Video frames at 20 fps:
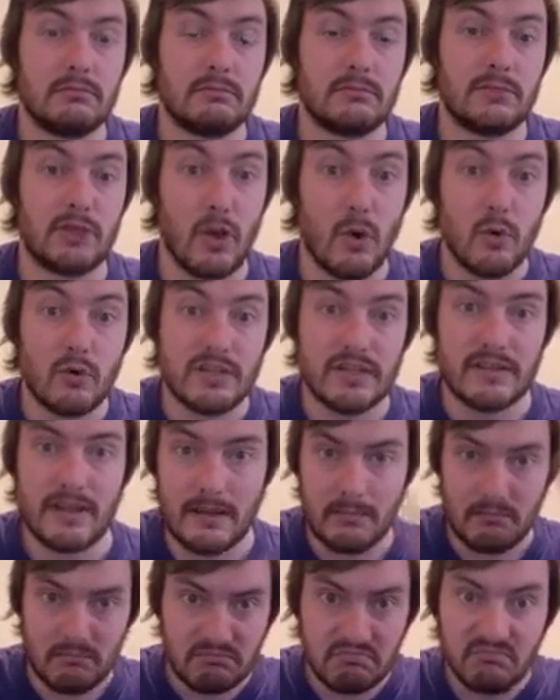go to
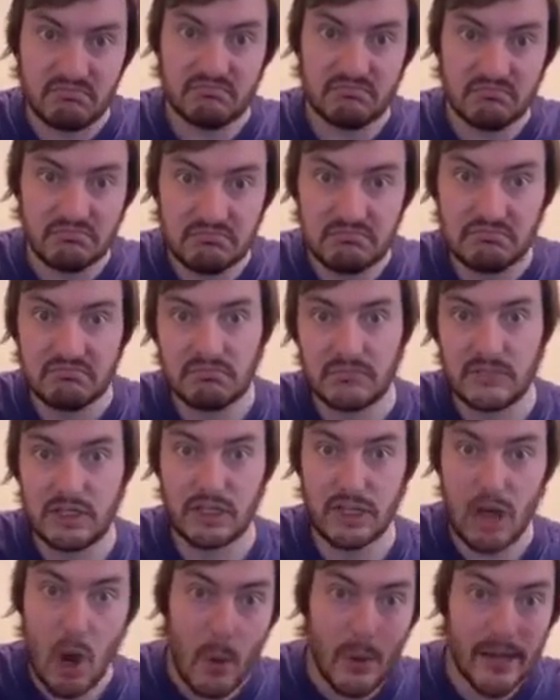them,
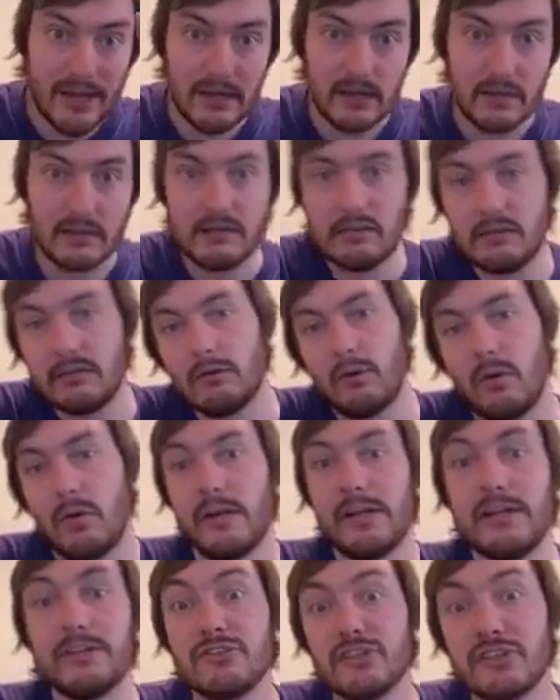going, or
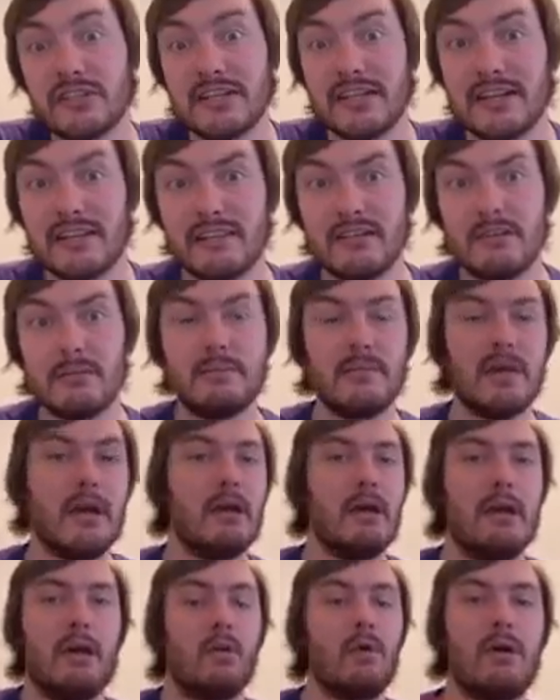interested in them,
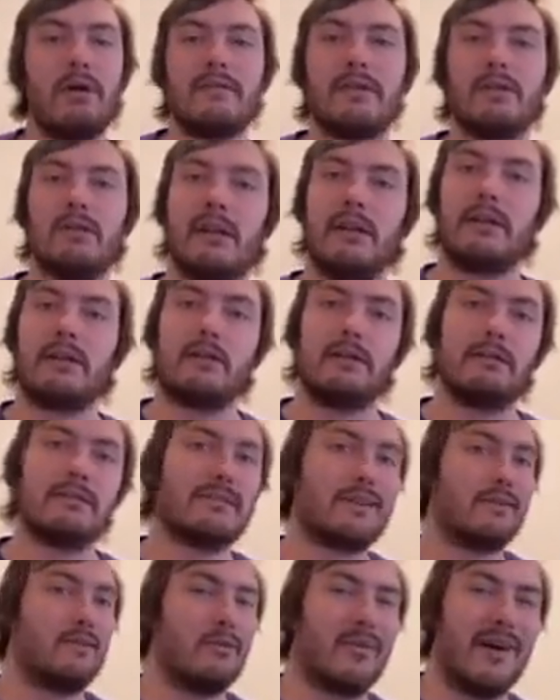whatever you like.
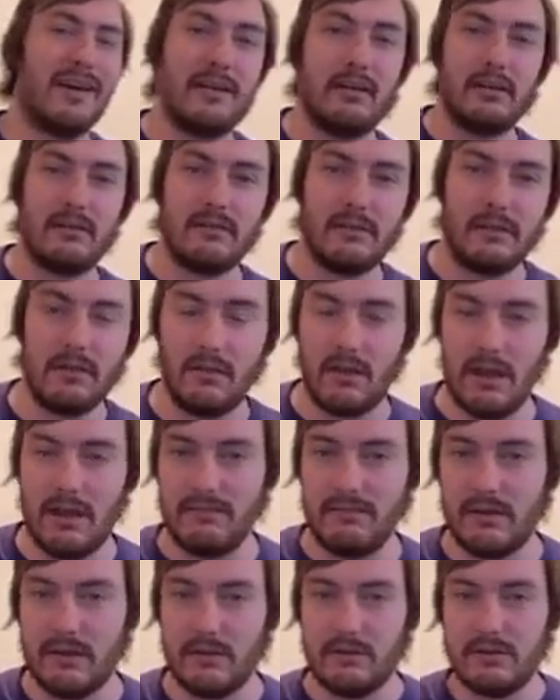Set a reminder for the live
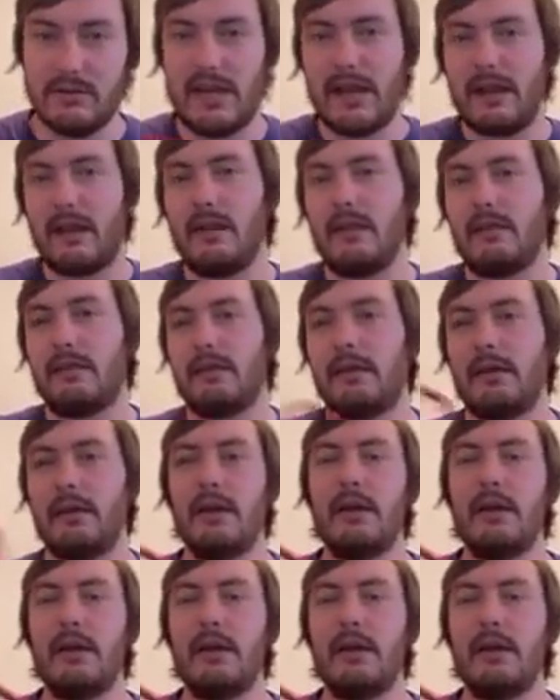videos, that kind of thing.